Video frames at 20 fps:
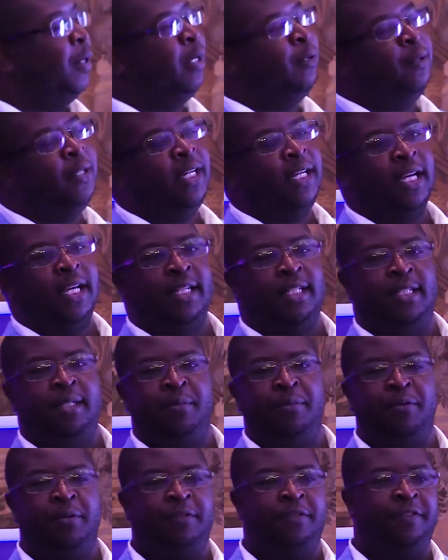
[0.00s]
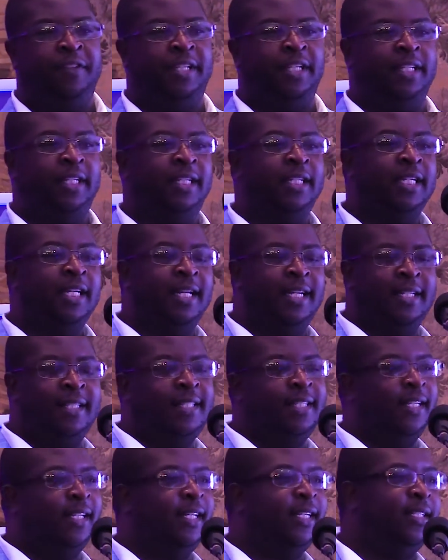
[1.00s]
we're looking at improving
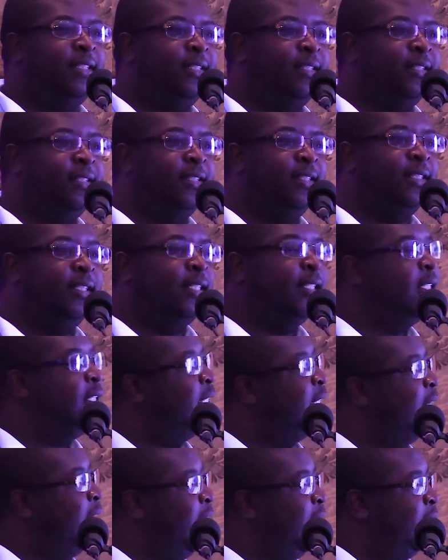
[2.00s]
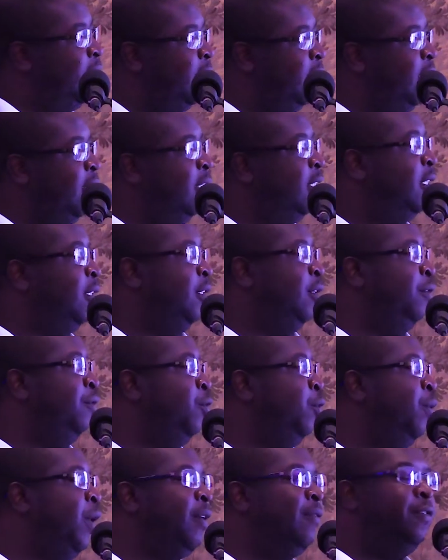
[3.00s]
resilience, agility of
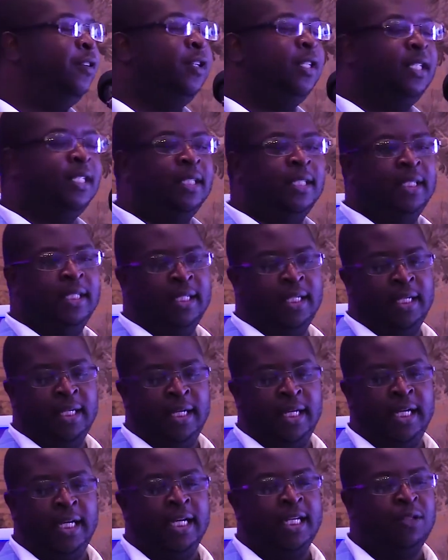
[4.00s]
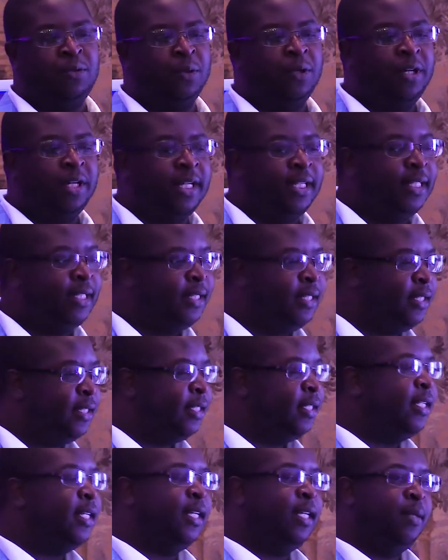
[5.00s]
your workforce, as well
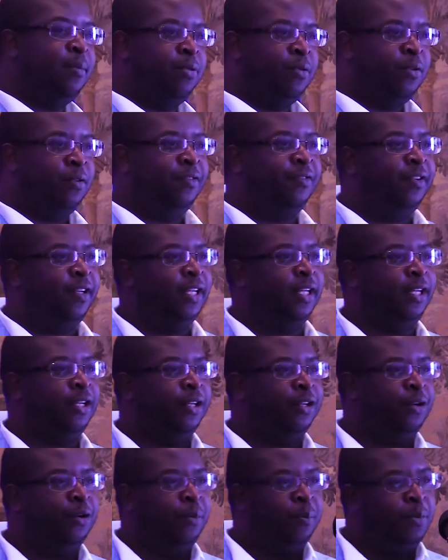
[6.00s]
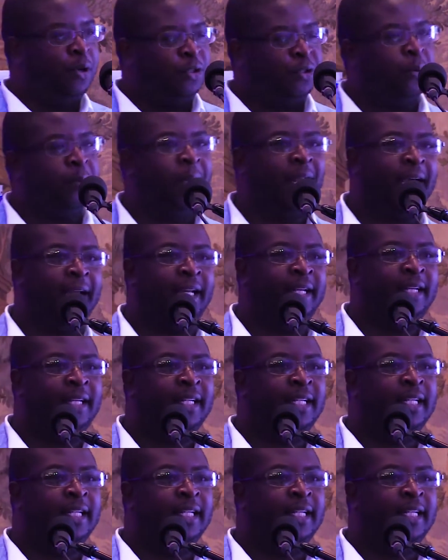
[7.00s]
as improving your bottom line.